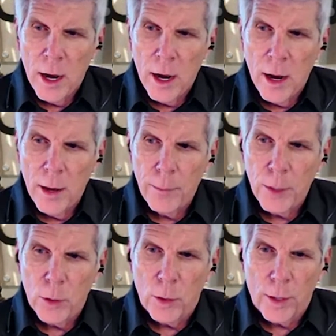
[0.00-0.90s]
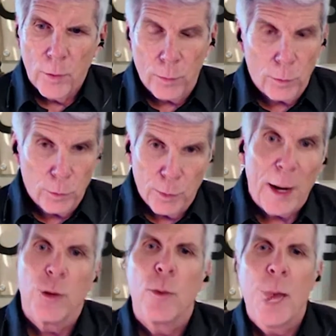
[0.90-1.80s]

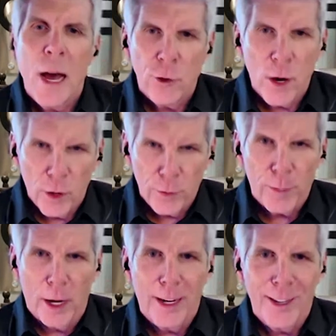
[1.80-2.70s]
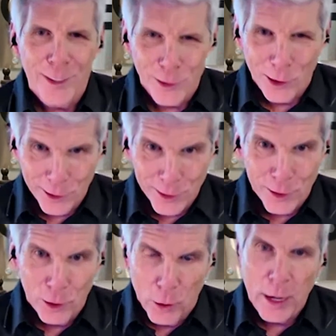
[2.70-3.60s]
It was bad for everybody as far
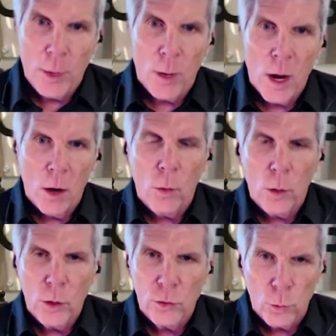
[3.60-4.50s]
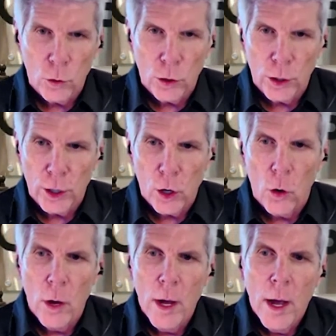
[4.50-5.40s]
as, hey, wow, where's the world going to
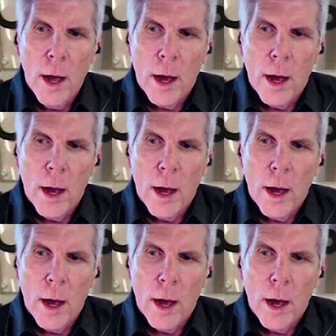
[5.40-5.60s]
go?